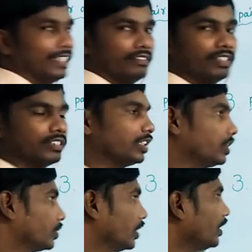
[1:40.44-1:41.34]
c1,
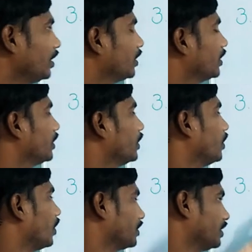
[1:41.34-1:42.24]
c2 are
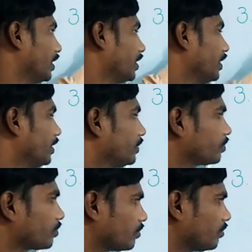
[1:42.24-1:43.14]
constant.
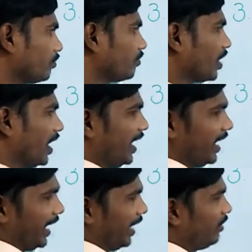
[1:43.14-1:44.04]

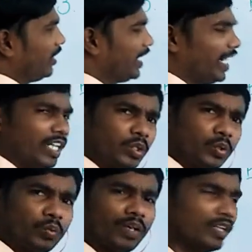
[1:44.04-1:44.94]
And a1, a2
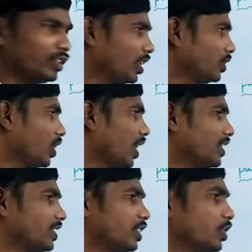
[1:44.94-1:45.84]
values also
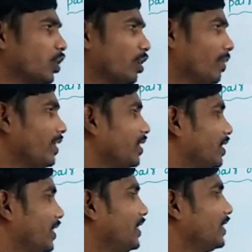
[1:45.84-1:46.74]
constant only,
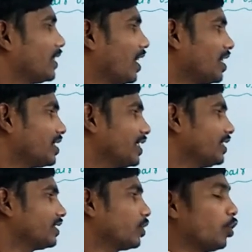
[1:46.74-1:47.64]
but these
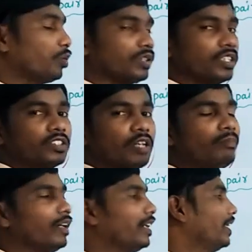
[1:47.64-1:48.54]
constants coefficients of
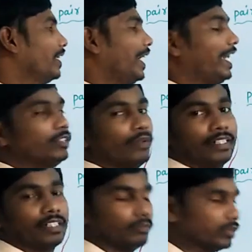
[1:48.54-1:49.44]

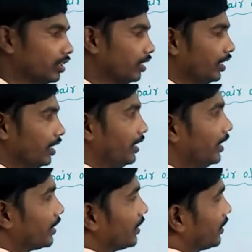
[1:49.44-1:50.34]
xy terms.
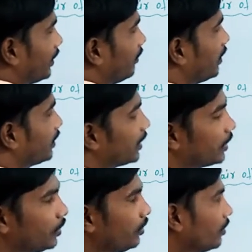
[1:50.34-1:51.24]
Here the c1,
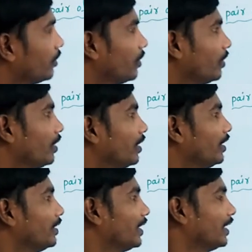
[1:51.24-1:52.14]
c2
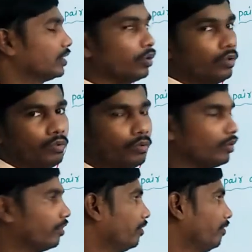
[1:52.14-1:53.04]
there is no
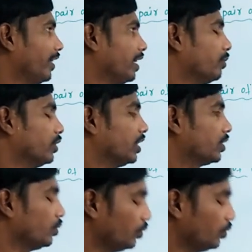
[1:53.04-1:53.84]
variable, the